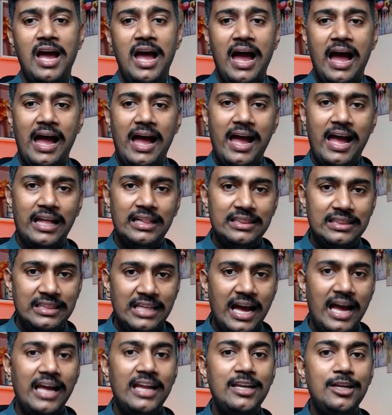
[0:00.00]
and
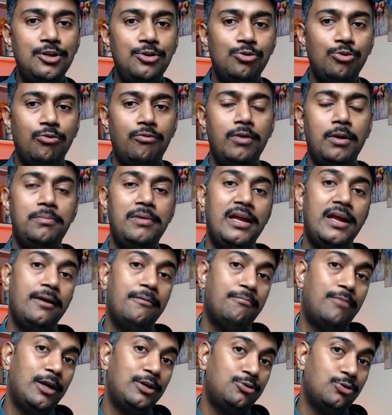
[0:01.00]
then you will be
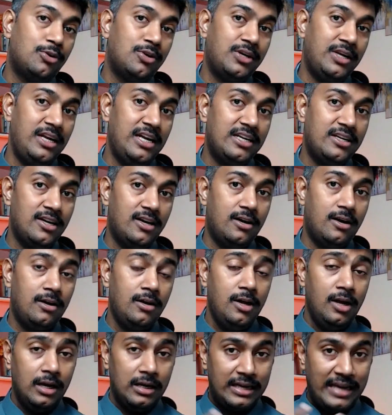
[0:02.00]
able to create a
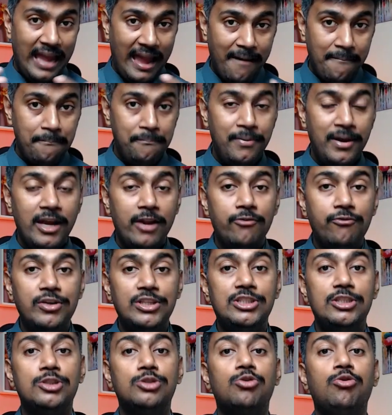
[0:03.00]
campaign which
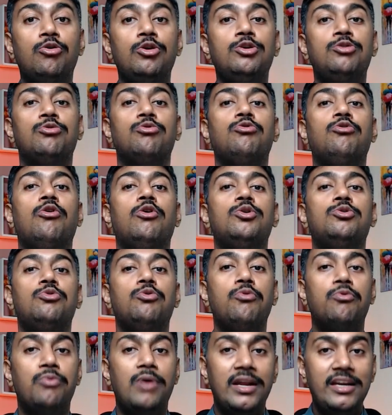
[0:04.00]
is going to go to
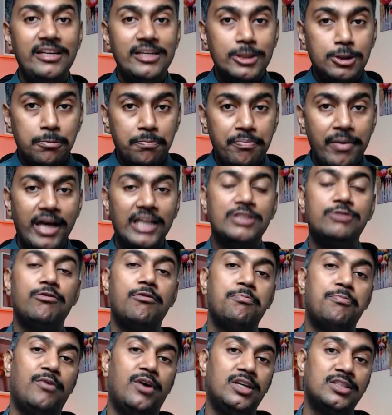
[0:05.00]
very specific
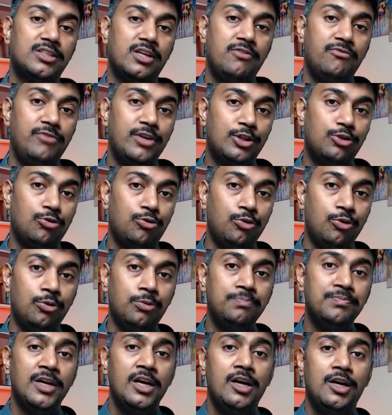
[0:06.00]
person with whom
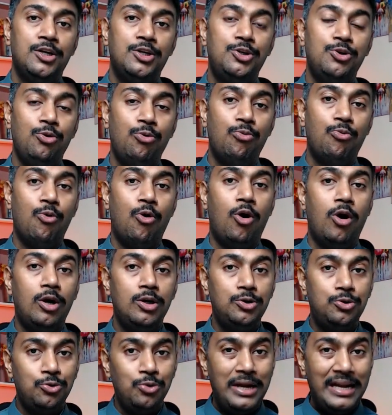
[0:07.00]
you want
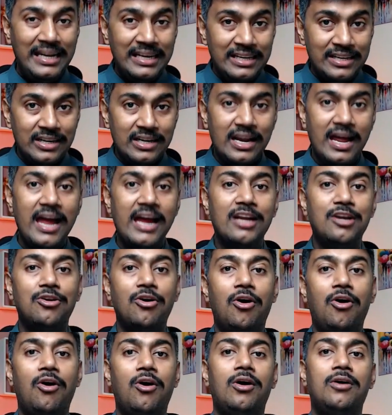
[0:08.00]
to interact
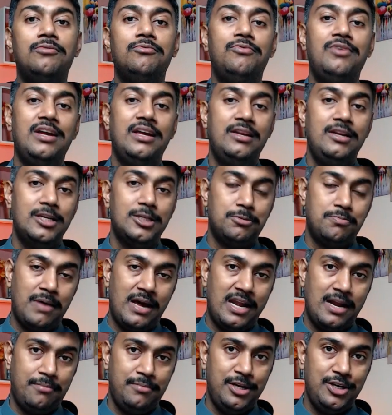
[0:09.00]
on various
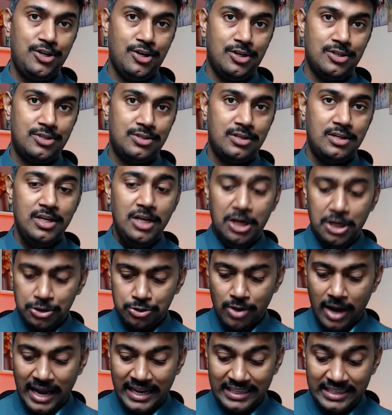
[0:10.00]
parameters. So
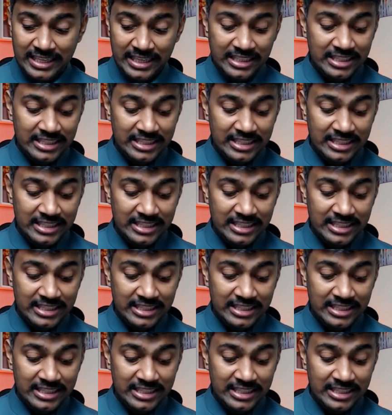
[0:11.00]
I think